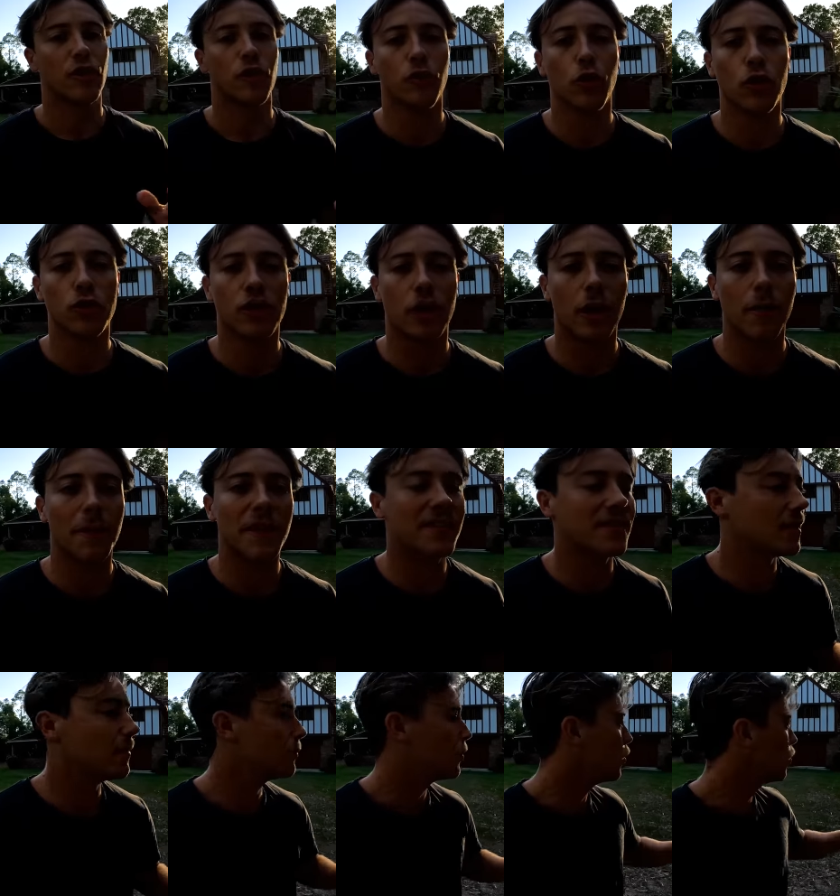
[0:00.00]
So the rules are gonna be
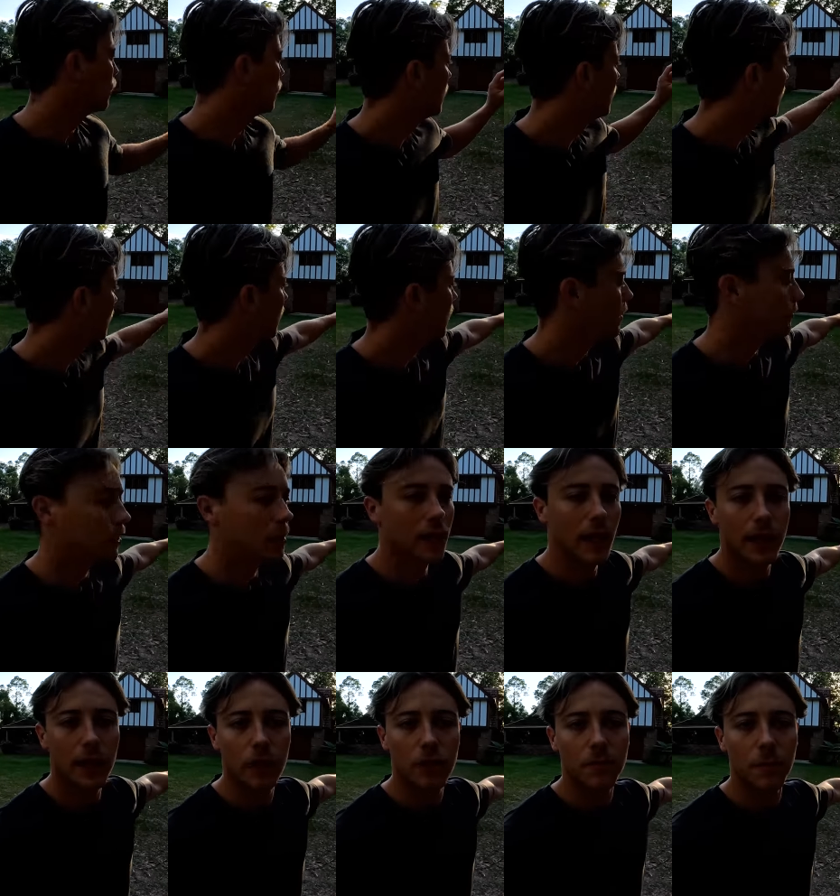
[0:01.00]
simple. I'm not
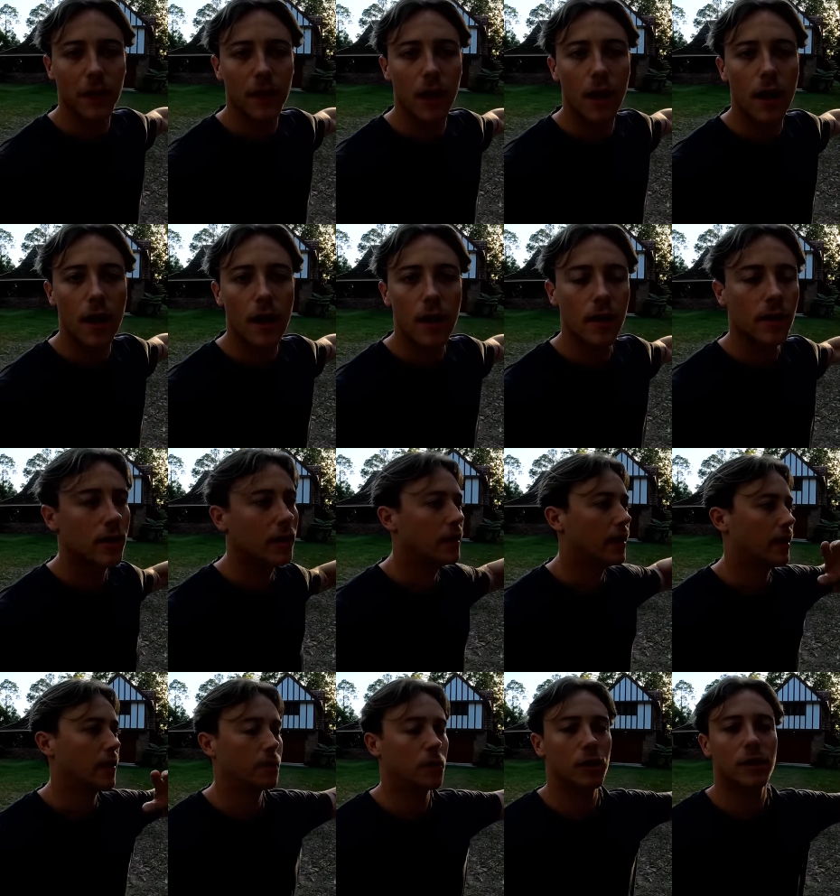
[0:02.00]
allowed to use my car,
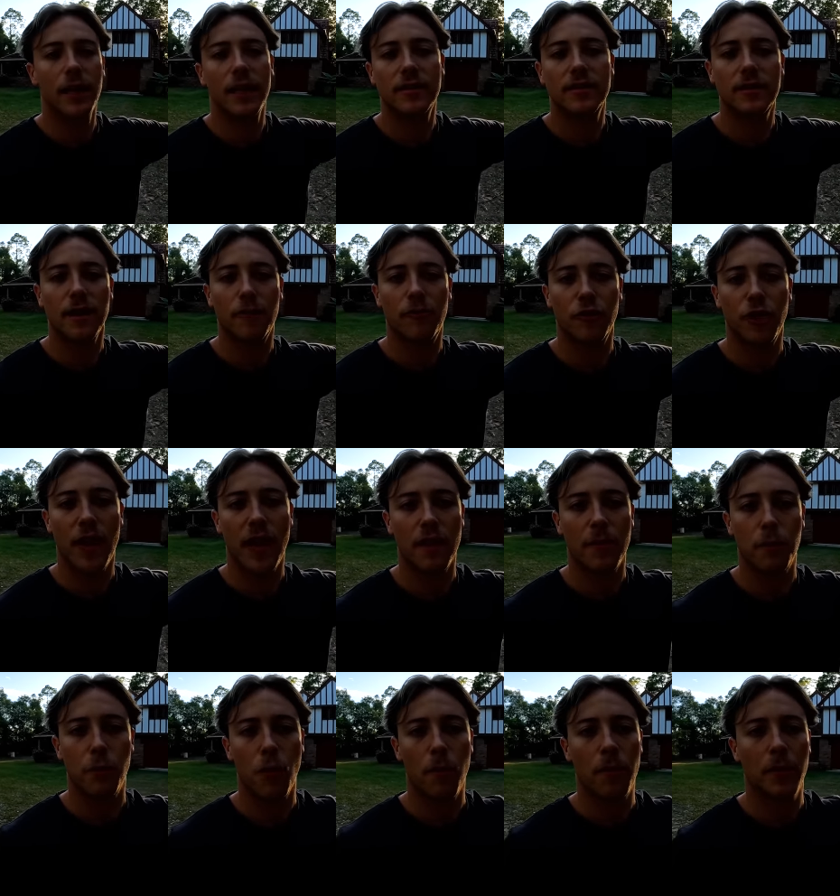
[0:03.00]
and I'm not allowed to step foot out of
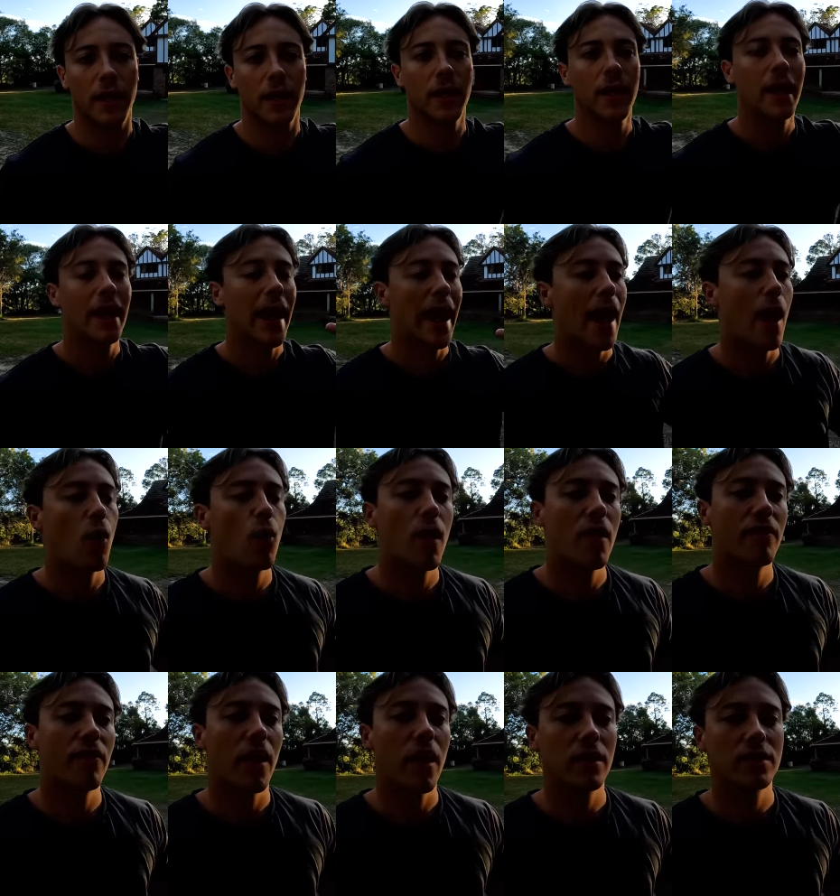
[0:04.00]
the property.
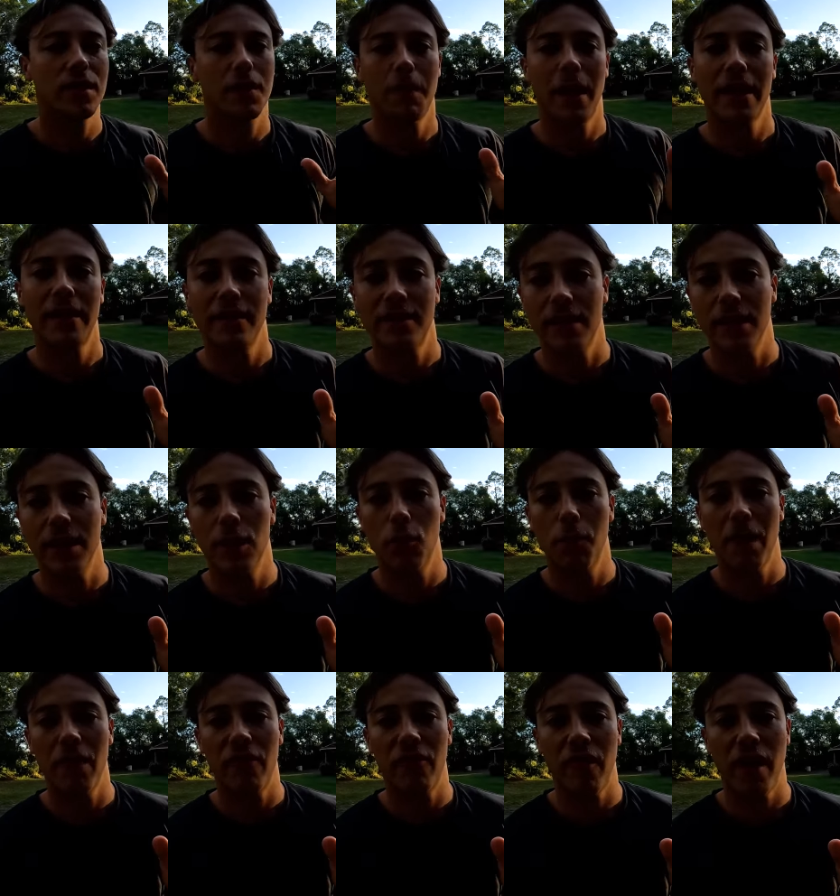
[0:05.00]
However, to make this a
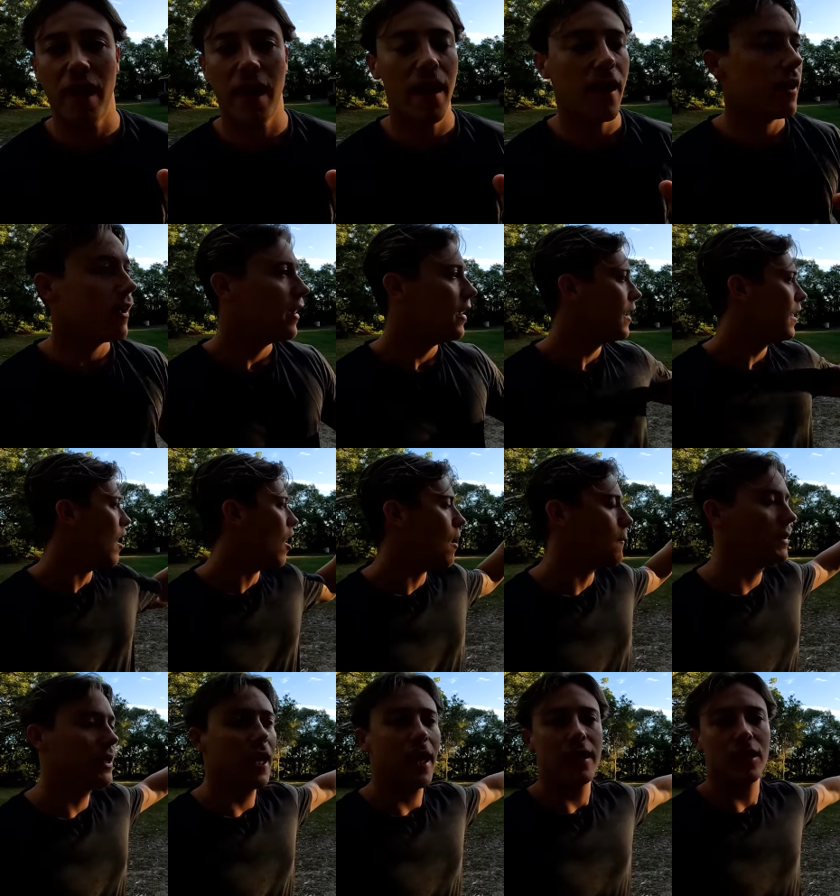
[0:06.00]
little bit fair,
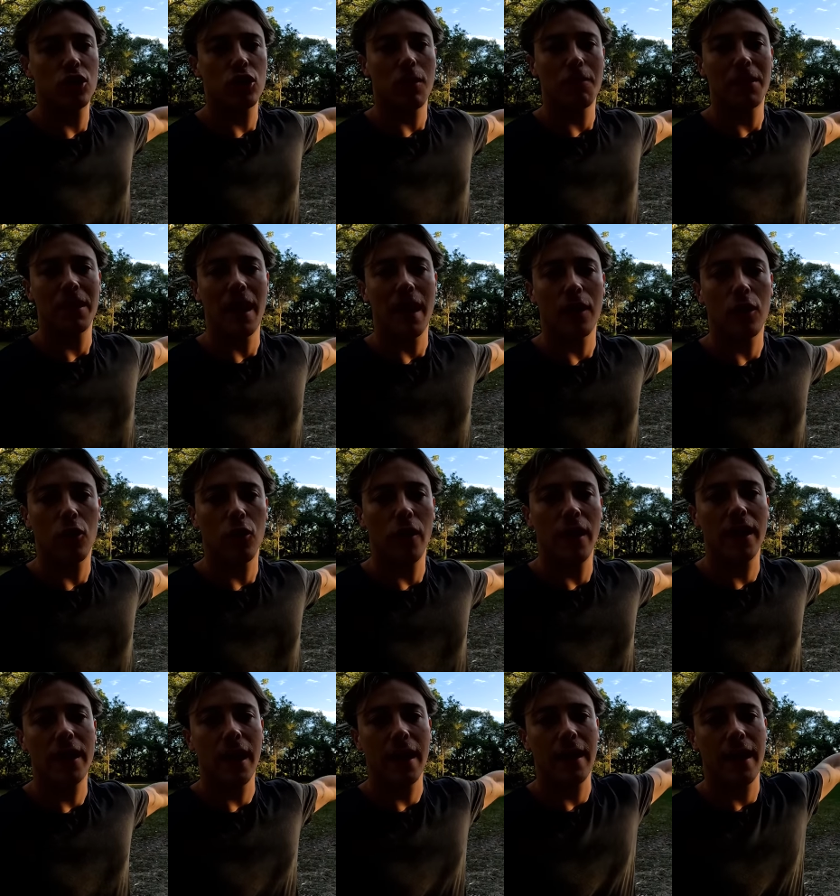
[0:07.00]
I'm allowed to jump in that
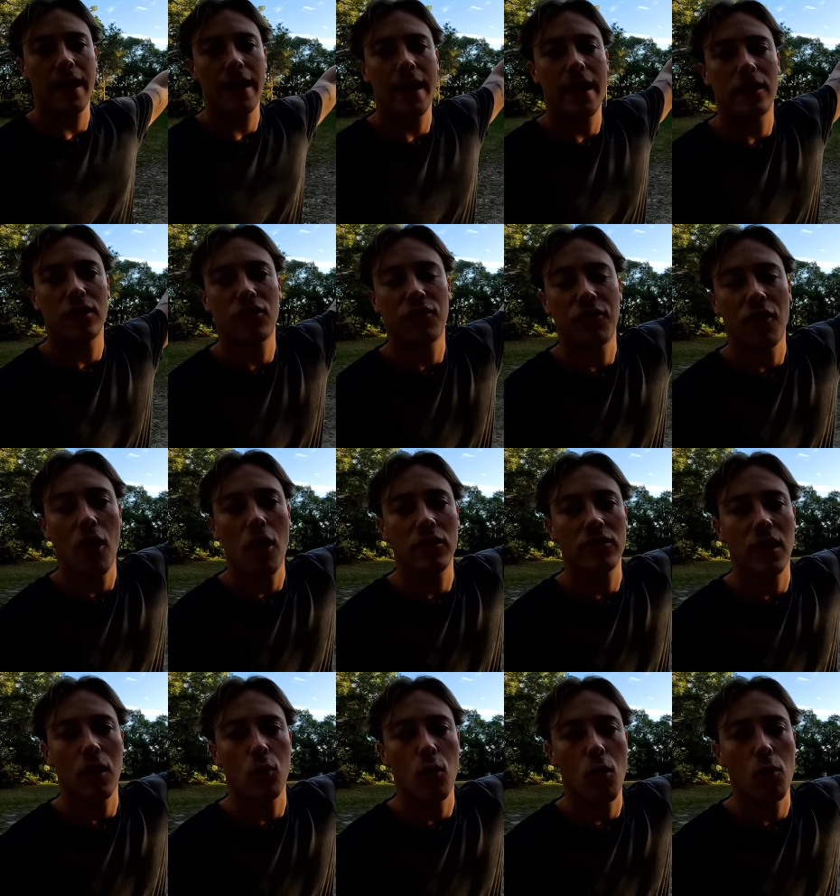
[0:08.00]
creek and head out as far
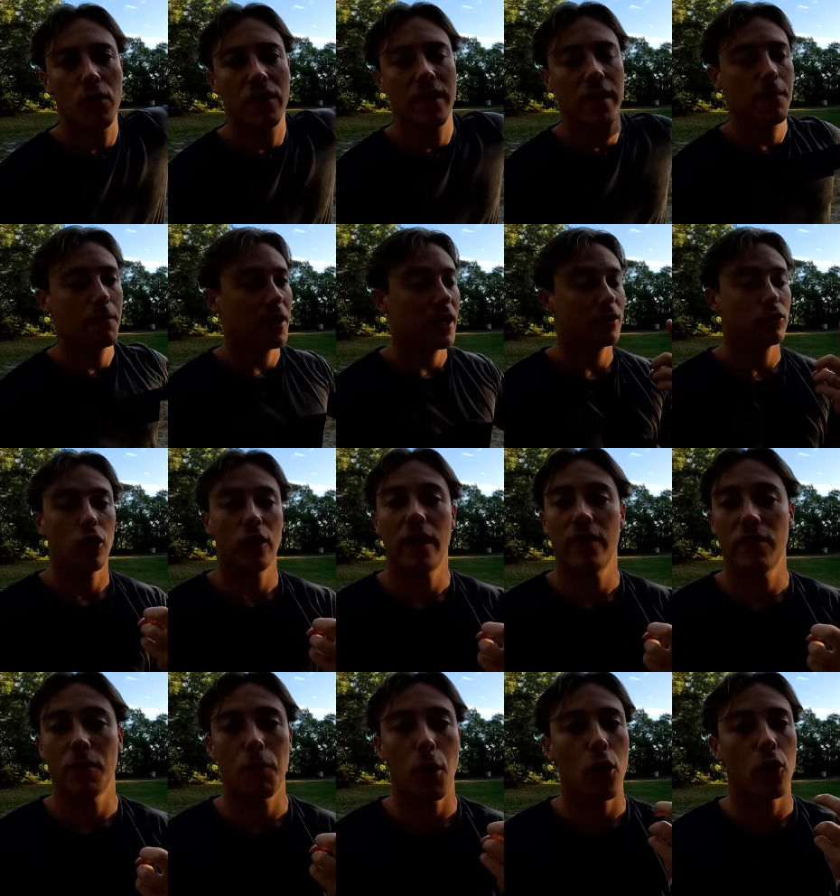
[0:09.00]
as I want with it, but I don't
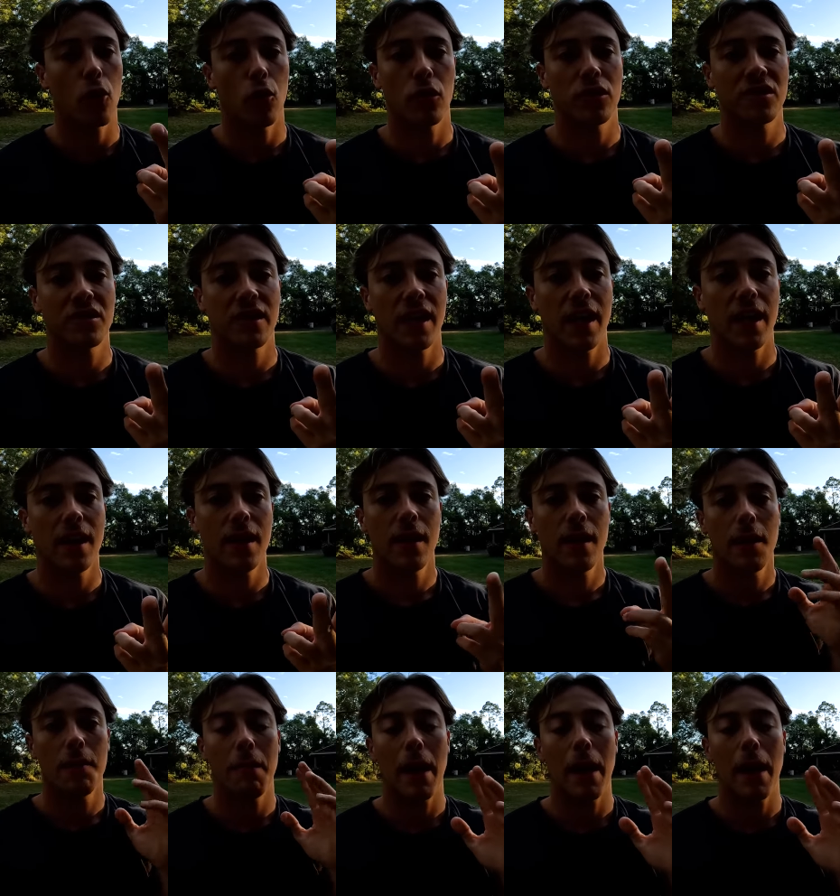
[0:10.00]
have a boat or a ski.